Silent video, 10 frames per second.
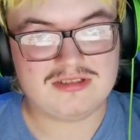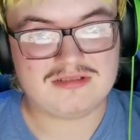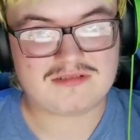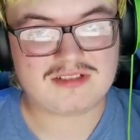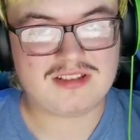
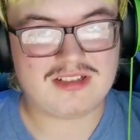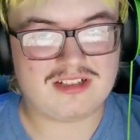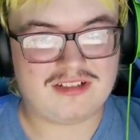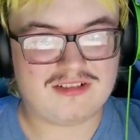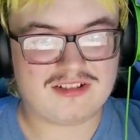Where the
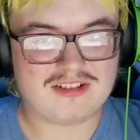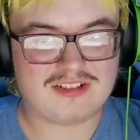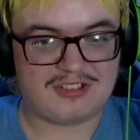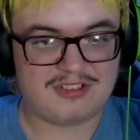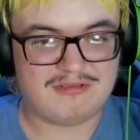hell are they
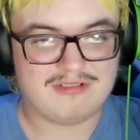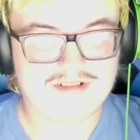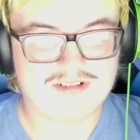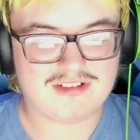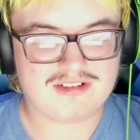going?
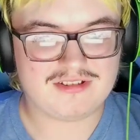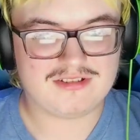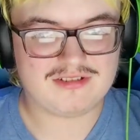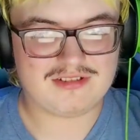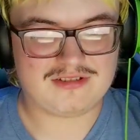Like,
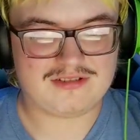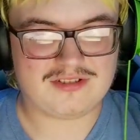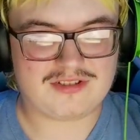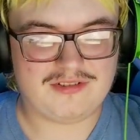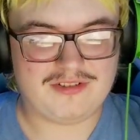literally, they're
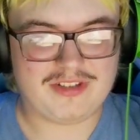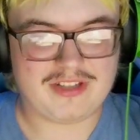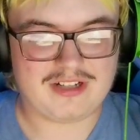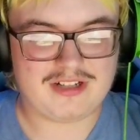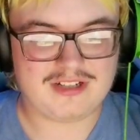just going to
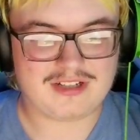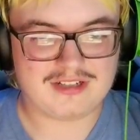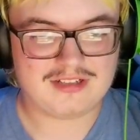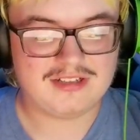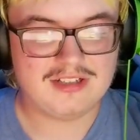that hut again.
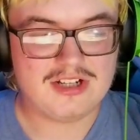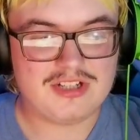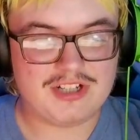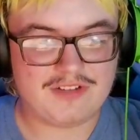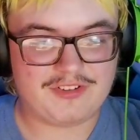
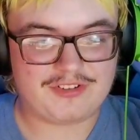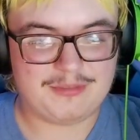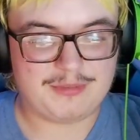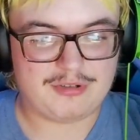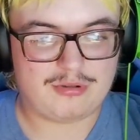Jeffy's gonna
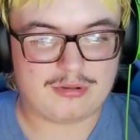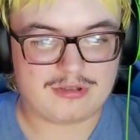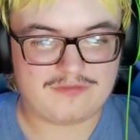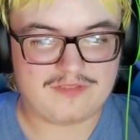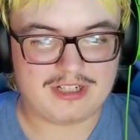be
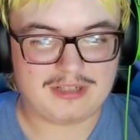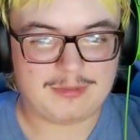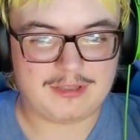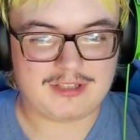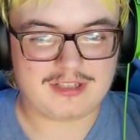horrified,
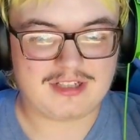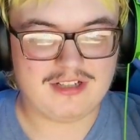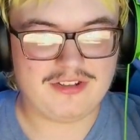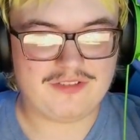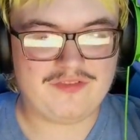being like, how
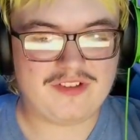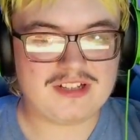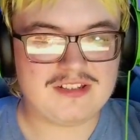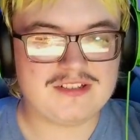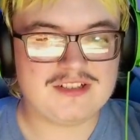the fuck
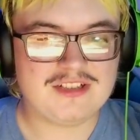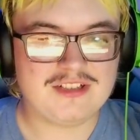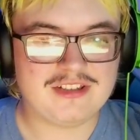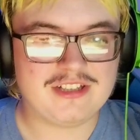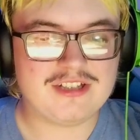did she
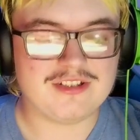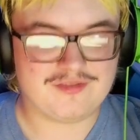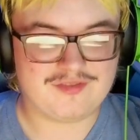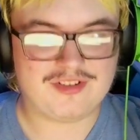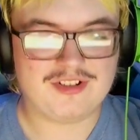live?